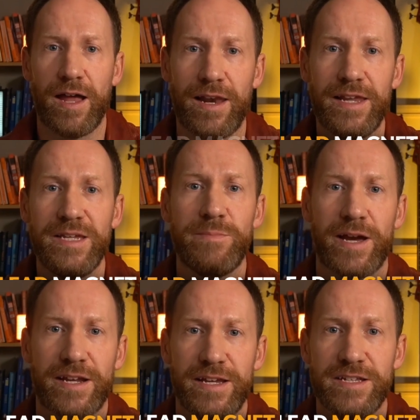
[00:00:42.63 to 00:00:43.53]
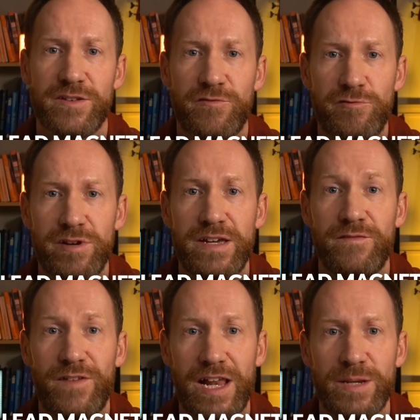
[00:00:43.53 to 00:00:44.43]
lead magnet is a free,
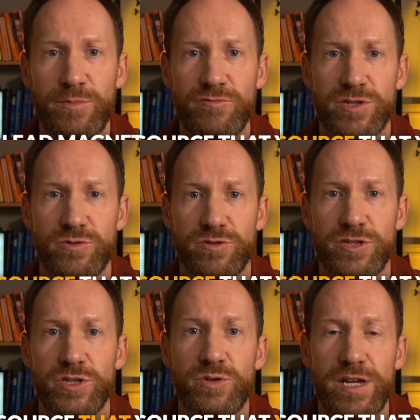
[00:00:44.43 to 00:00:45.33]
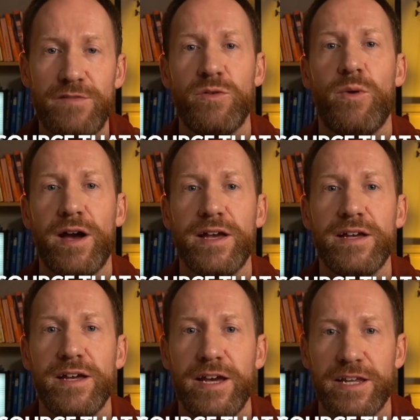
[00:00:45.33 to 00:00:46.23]
valuable resource that you give away
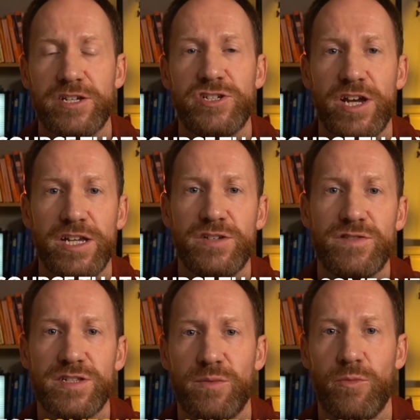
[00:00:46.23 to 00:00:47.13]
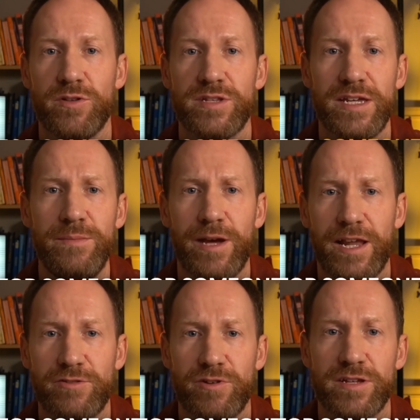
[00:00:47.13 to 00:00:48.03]
in exchange for someone's email
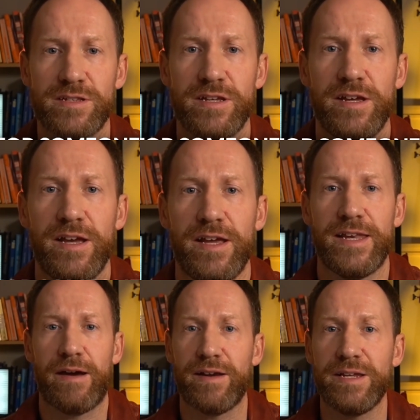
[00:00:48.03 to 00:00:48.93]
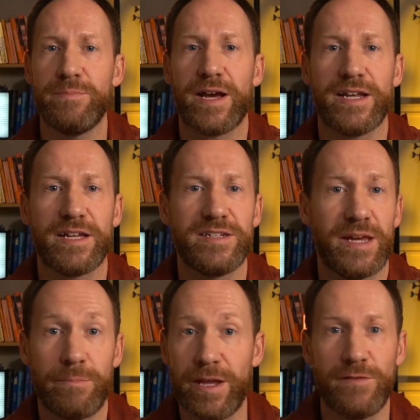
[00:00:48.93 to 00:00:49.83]
address. Now, a lead magnet can
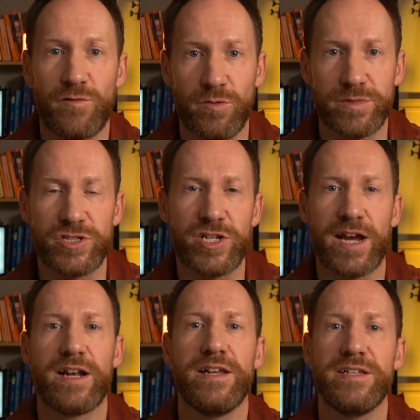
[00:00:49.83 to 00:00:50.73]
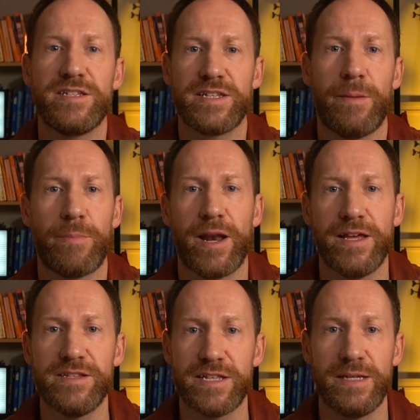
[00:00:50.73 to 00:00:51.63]
take many forms: checklists,
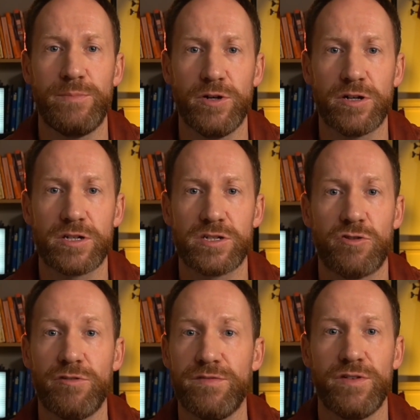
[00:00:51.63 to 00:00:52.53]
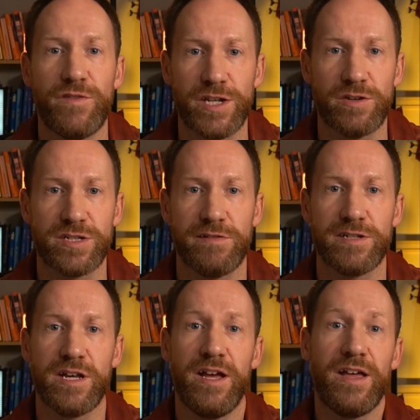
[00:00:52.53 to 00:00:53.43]
templates, ebooks, or even a video series.
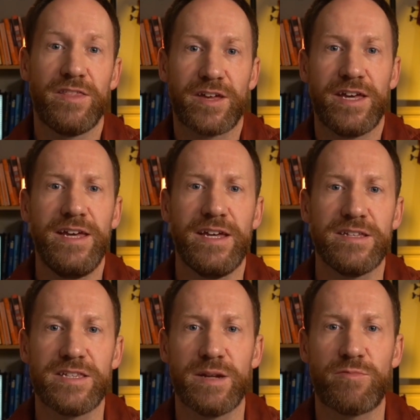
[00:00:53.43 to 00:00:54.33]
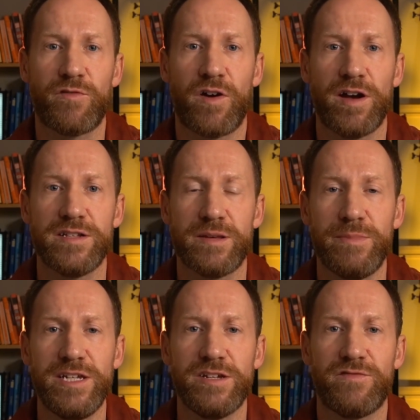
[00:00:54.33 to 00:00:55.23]
The key is that it provides
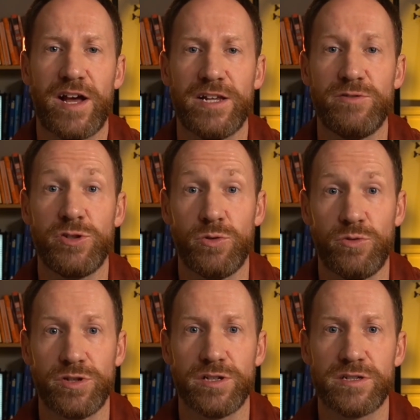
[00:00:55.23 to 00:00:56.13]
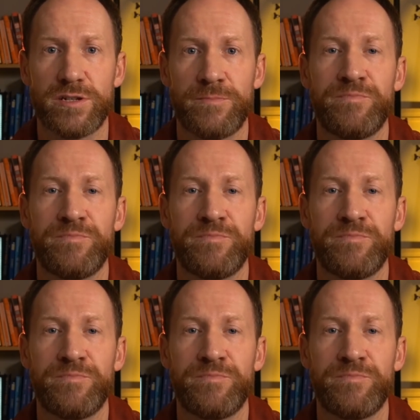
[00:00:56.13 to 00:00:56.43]
immediate value to your audience.